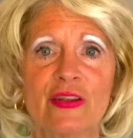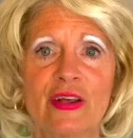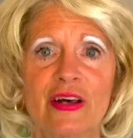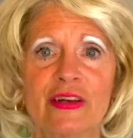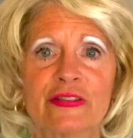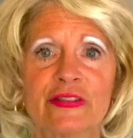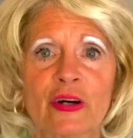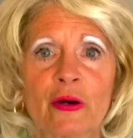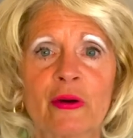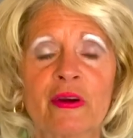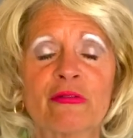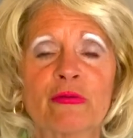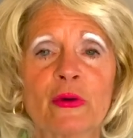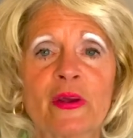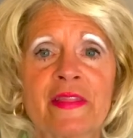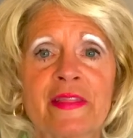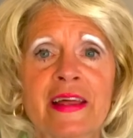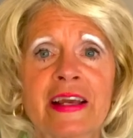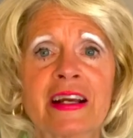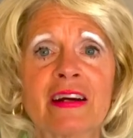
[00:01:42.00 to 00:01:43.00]
So if we
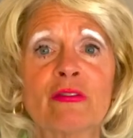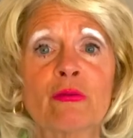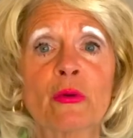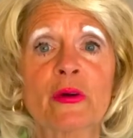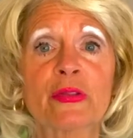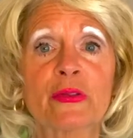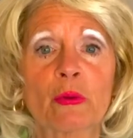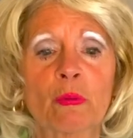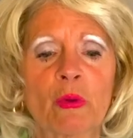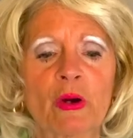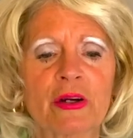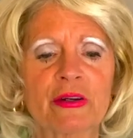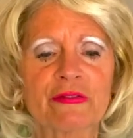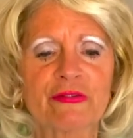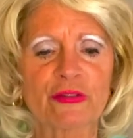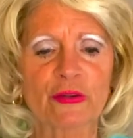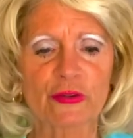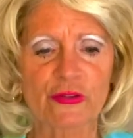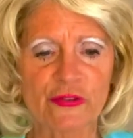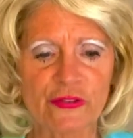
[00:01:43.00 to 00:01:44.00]
think of what the word
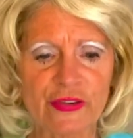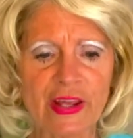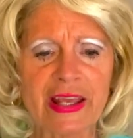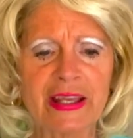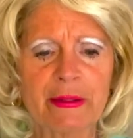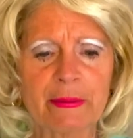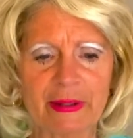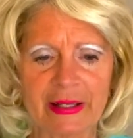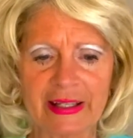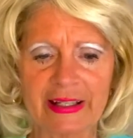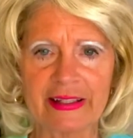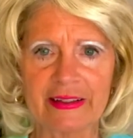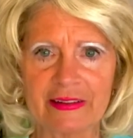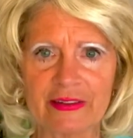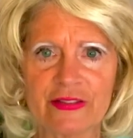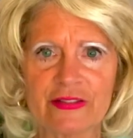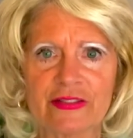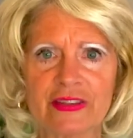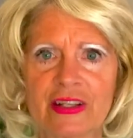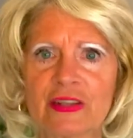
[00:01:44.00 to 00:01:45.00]
forsake
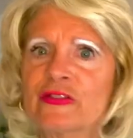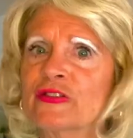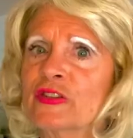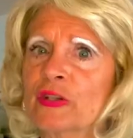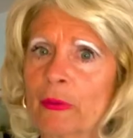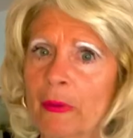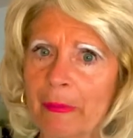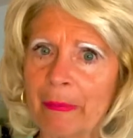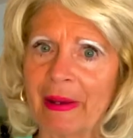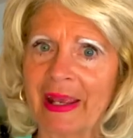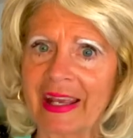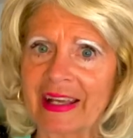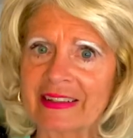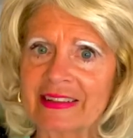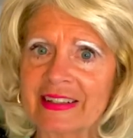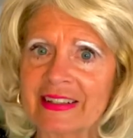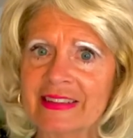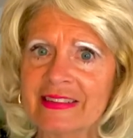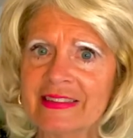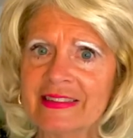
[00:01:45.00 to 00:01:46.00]
is, it's to
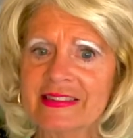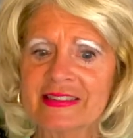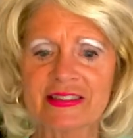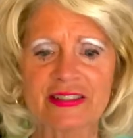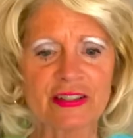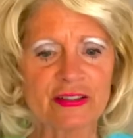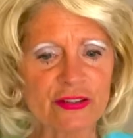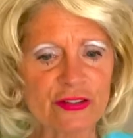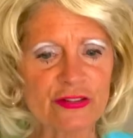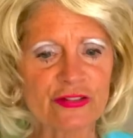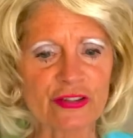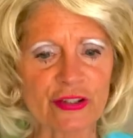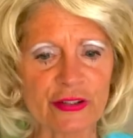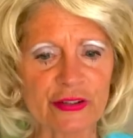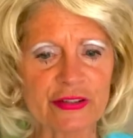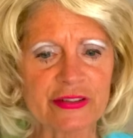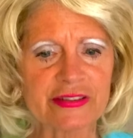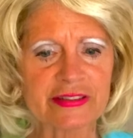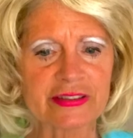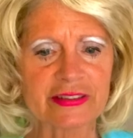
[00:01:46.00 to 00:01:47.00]
abandon, to
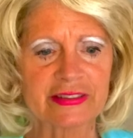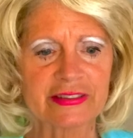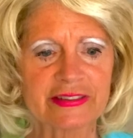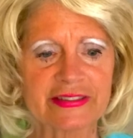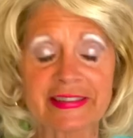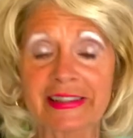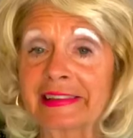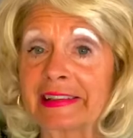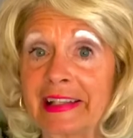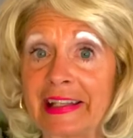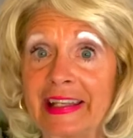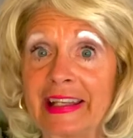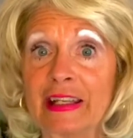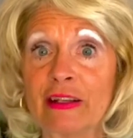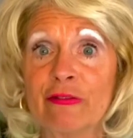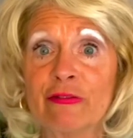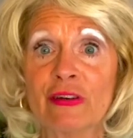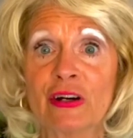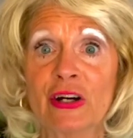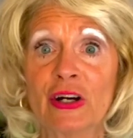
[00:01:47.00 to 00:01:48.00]
desert, to
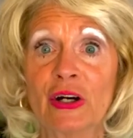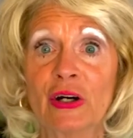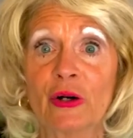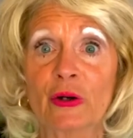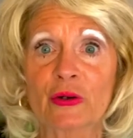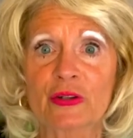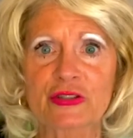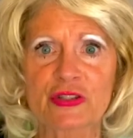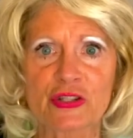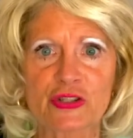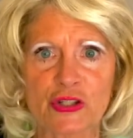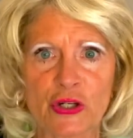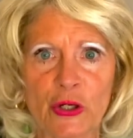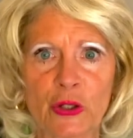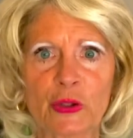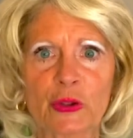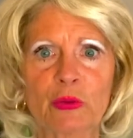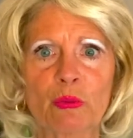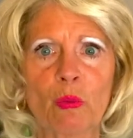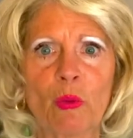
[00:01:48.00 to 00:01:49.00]
leave, or to
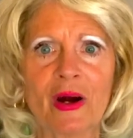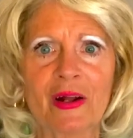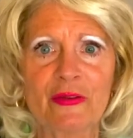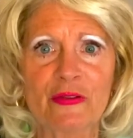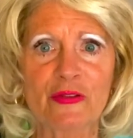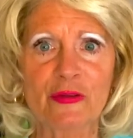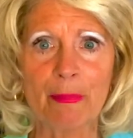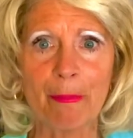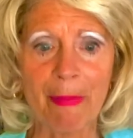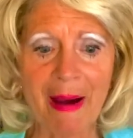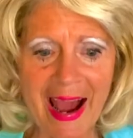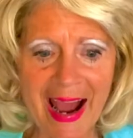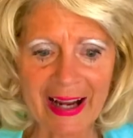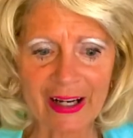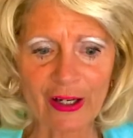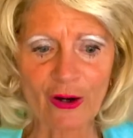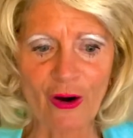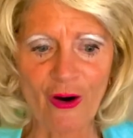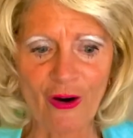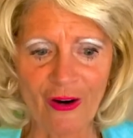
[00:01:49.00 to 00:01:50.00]
turn one's back
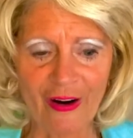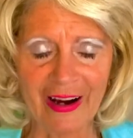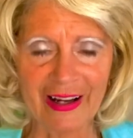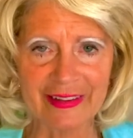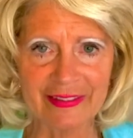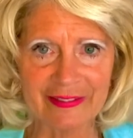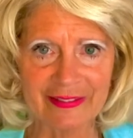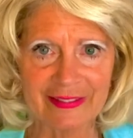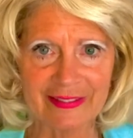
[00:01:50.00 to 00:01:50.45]
on.